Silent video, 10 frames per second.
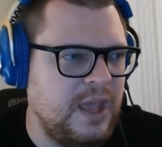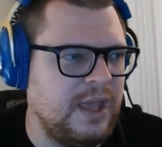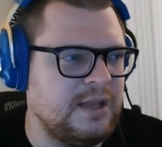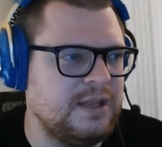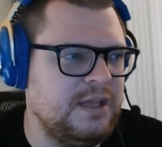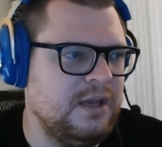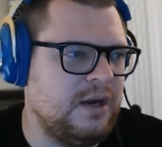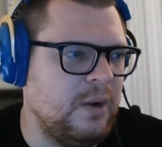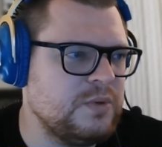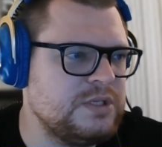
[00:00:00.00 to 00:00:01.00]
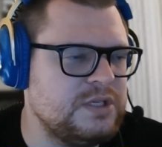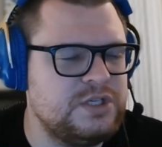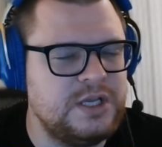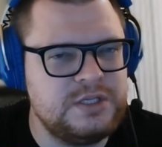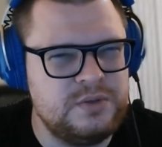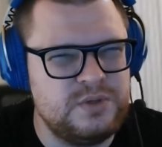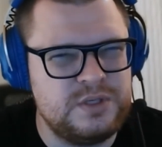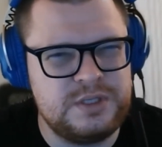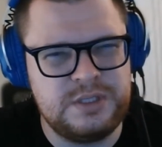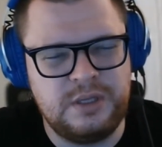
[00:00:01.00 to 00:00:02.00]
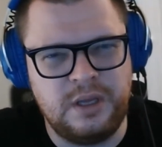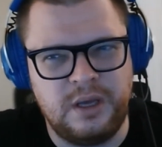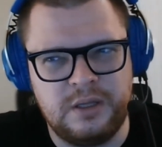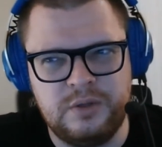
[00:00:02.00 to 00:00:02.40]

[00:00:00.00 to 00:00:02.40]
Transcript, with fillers: And here I would suggest you just uh,